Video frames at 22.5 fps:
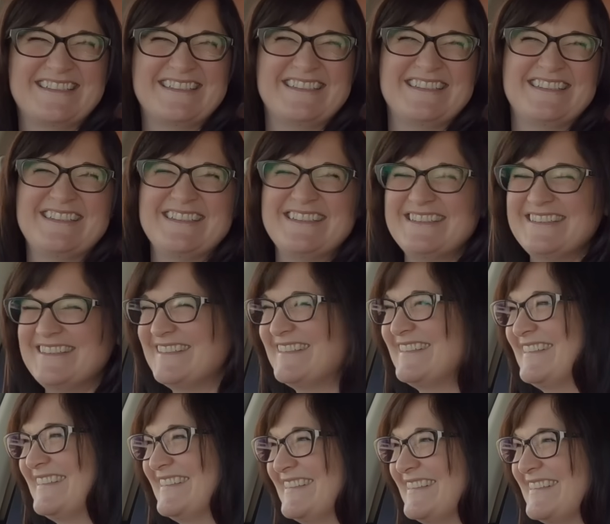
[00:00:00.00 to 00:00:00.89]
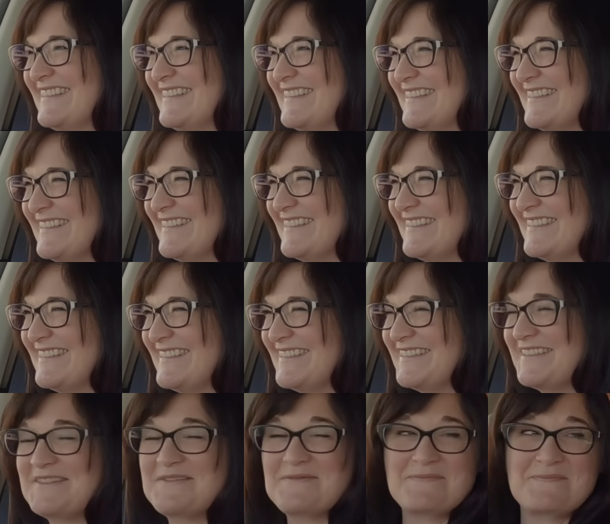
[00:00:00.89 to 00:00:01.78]

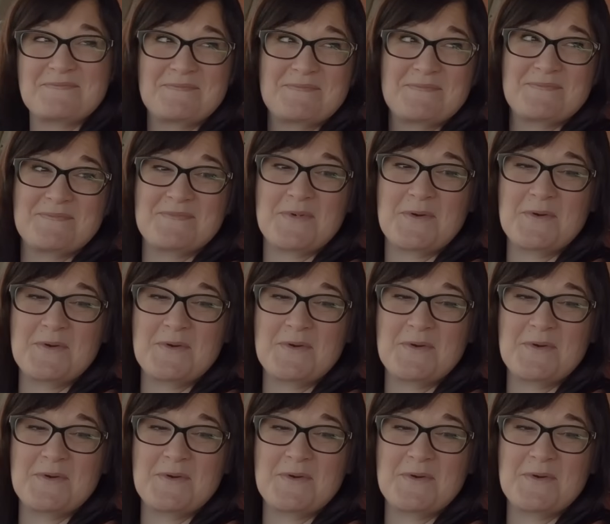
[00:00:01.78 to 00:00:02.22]
(not speaking)